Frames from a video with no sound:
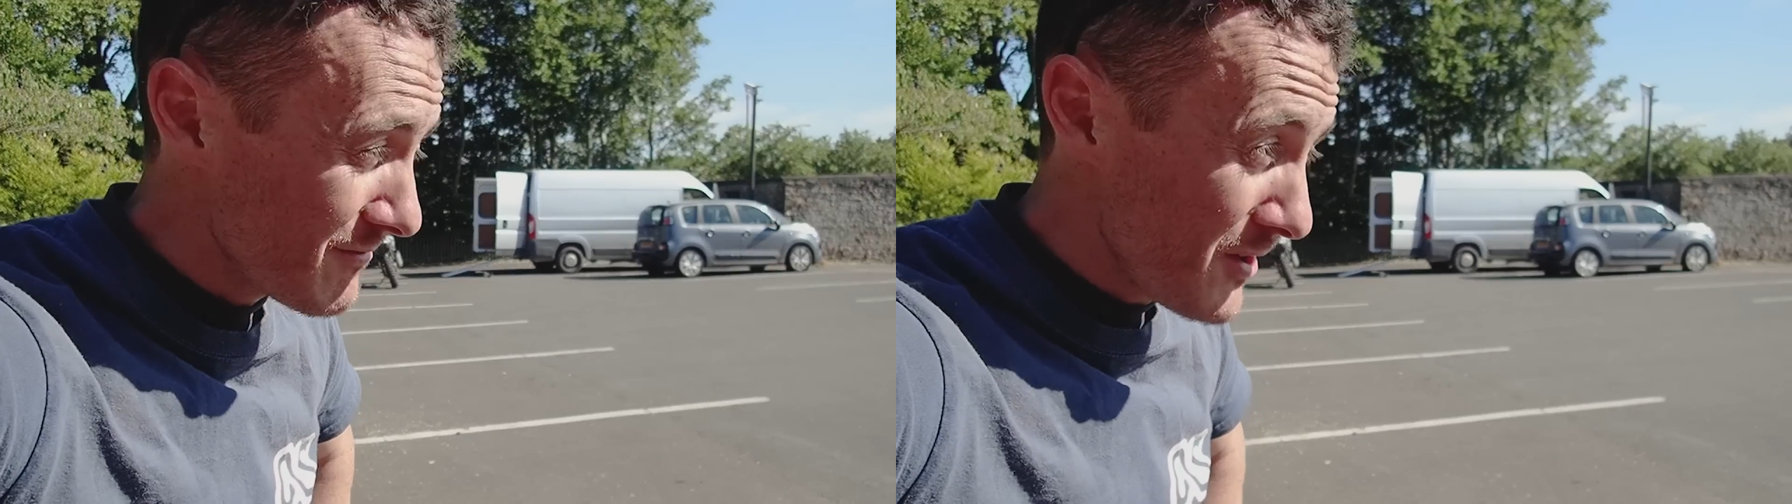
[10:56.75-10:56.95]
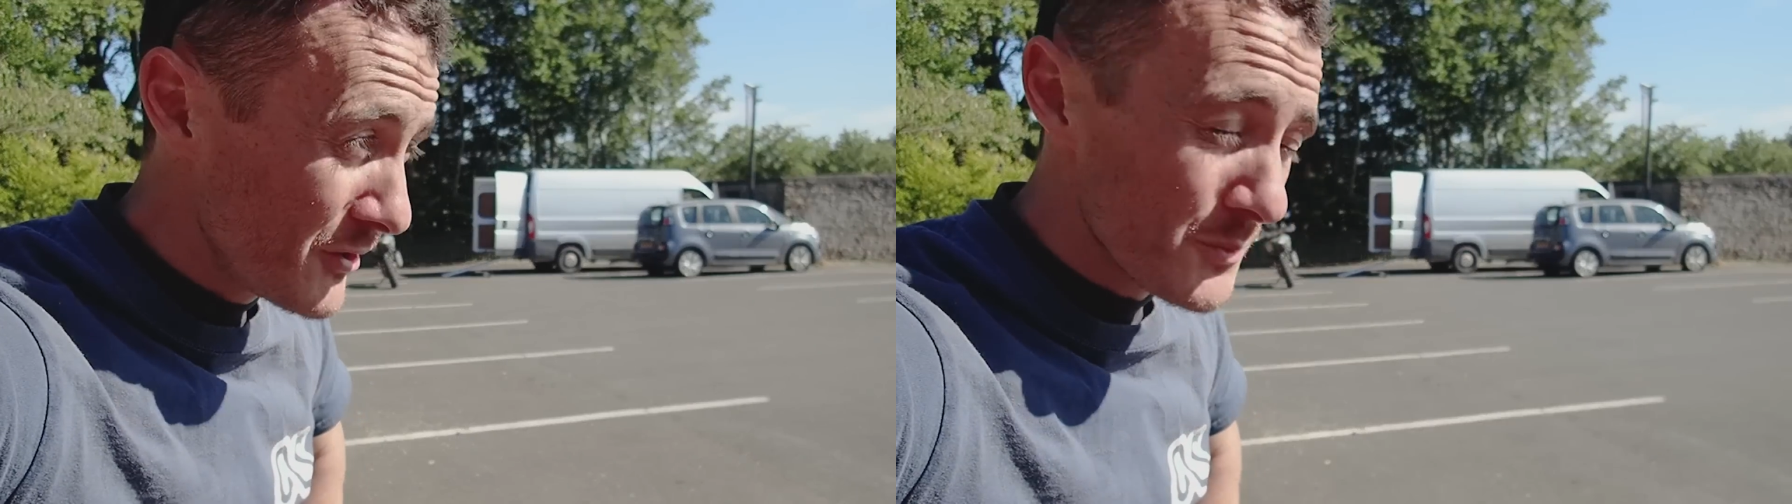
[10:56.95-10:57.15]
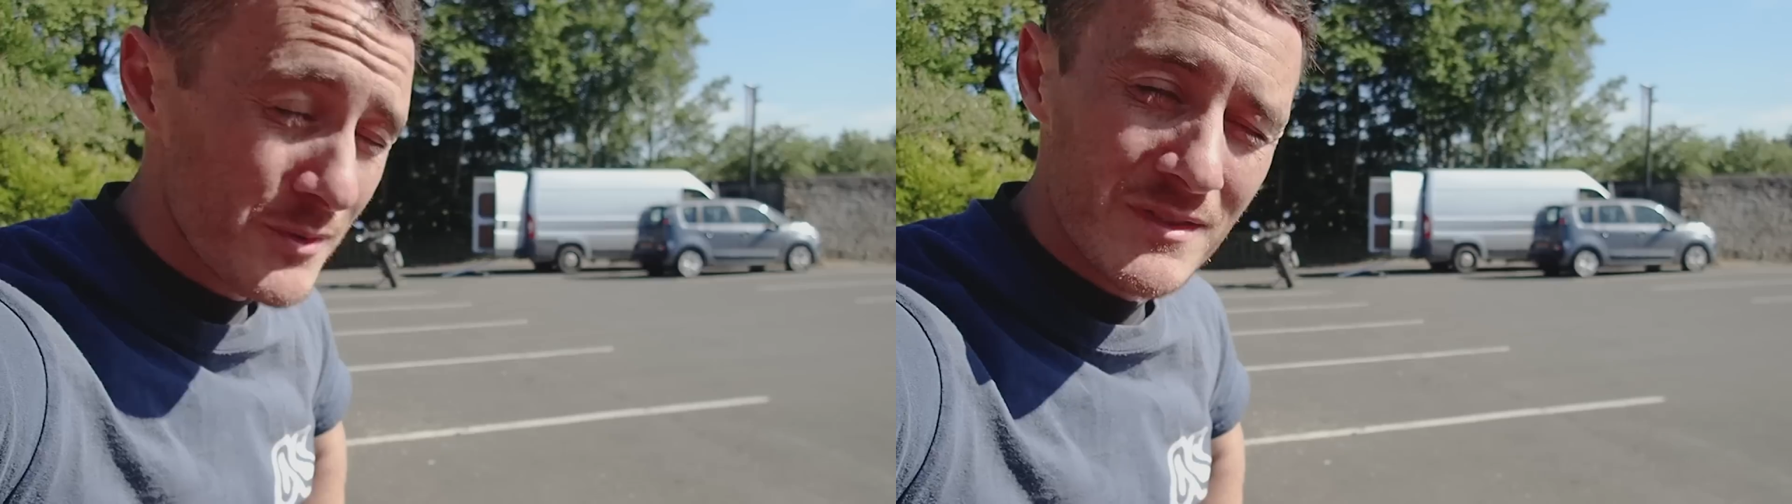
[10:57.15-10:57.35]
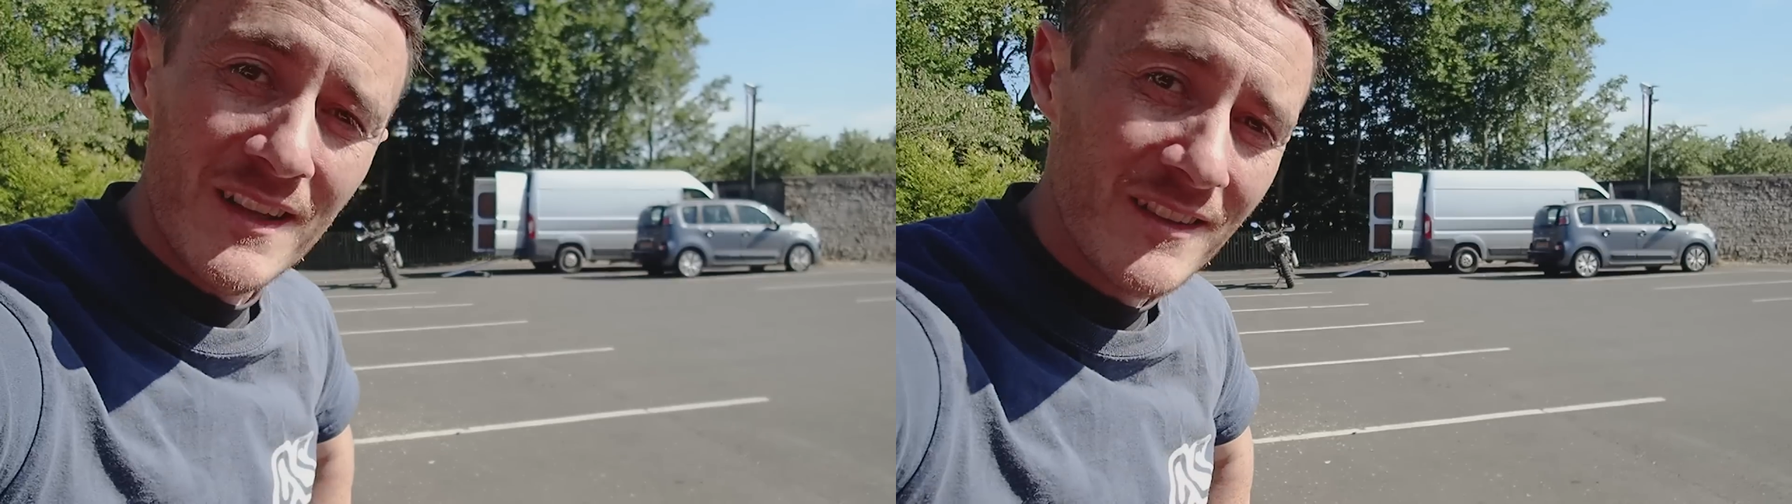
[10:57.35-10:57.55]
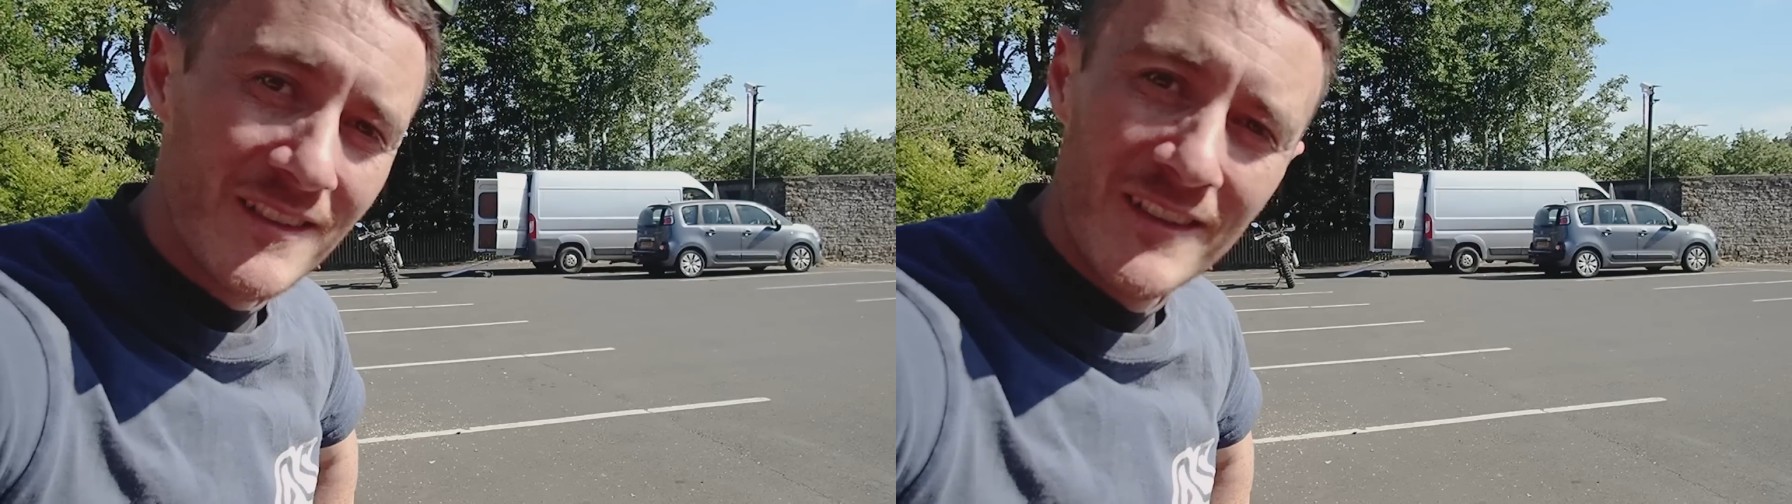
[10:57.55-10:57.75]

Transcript: 100%